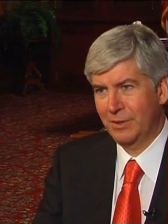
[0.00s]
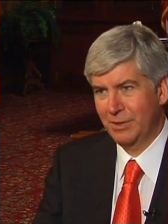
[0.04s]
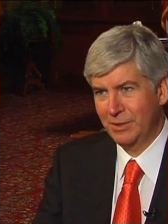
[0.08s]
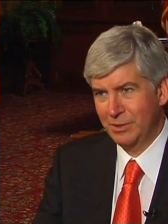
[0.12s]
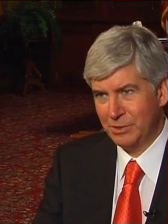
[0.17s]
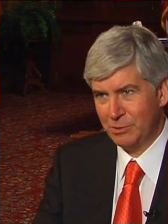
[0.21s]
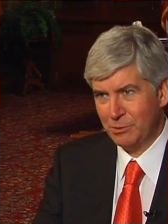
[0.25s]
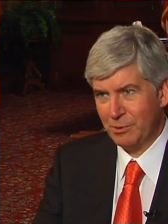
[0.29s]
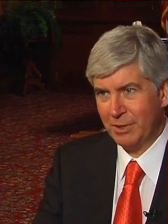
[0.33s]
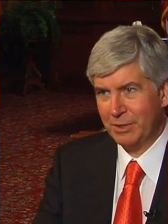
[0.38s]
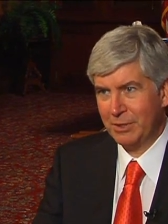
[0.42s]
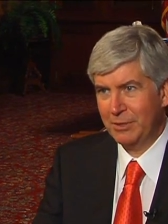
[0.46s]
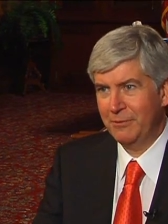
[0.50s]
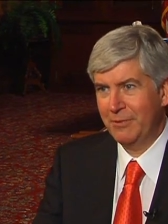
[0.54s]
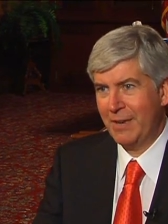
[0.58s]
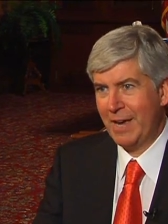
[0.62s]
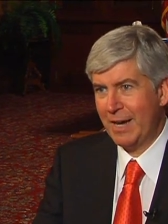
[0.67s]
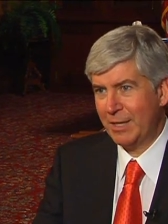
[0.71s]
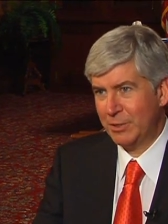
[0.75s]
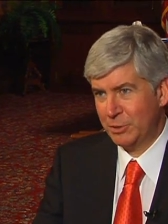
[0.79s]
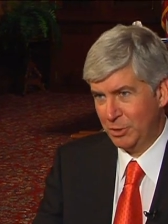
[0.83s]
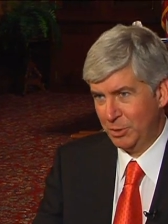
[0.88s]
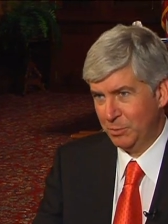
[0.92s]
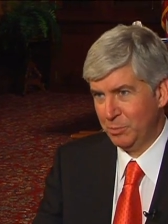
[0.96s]
constructive
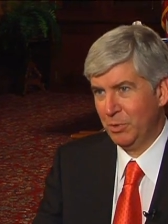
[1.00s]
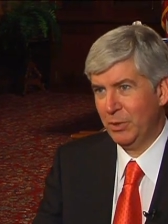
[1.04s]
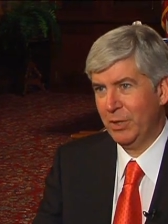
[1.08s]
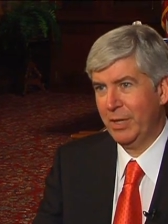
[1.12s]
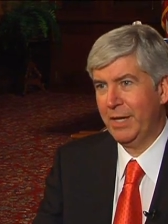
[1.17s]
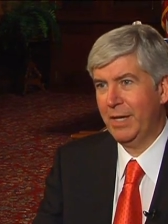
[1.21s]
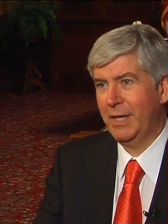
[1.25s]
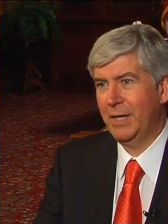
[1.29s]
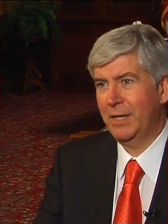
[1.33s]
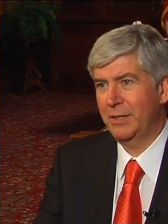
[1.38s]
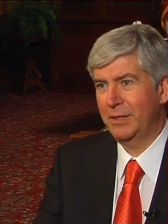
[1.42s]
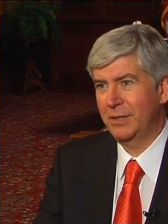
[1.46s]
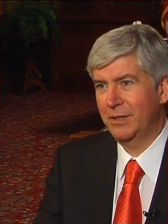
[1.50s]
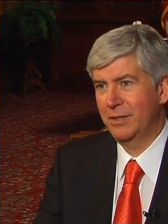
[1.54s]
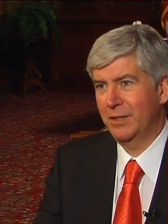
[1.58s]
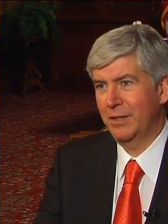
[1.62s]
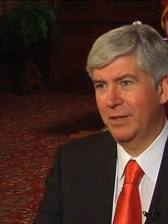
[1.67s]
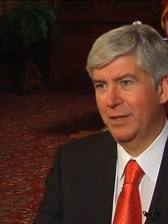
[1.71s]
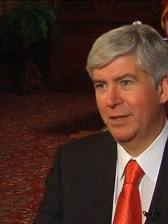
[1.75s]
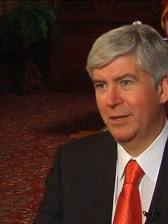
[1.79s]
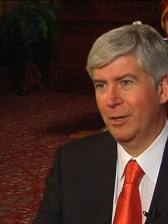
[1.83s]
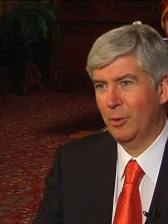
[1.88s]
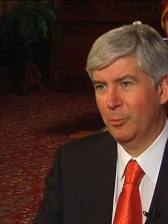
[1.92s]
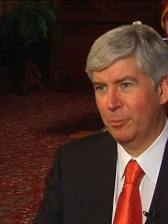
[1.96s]
action plan
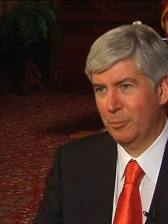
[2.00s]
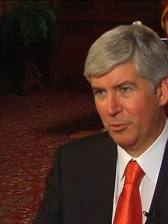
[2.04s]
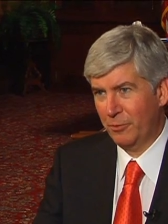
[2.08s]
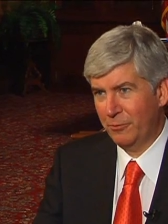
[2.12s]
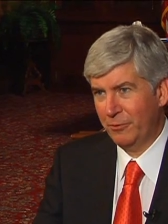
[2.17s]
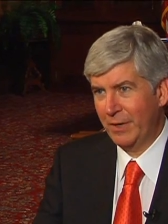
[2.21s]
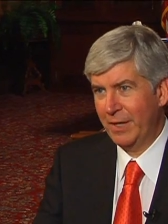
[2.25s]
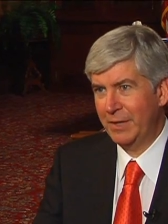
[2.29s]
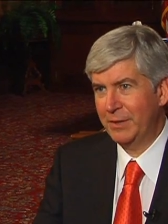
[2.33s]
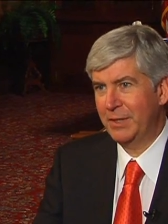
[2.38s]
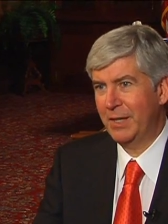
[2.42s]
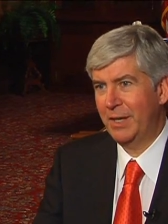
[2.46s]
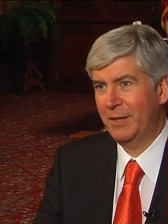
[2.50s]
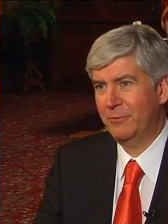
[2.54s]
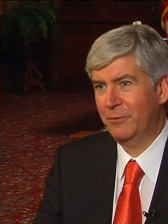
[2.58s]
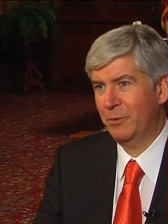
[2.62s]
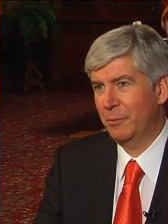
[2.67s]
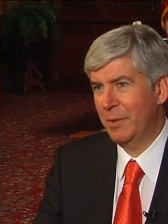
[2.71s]
to help prevent that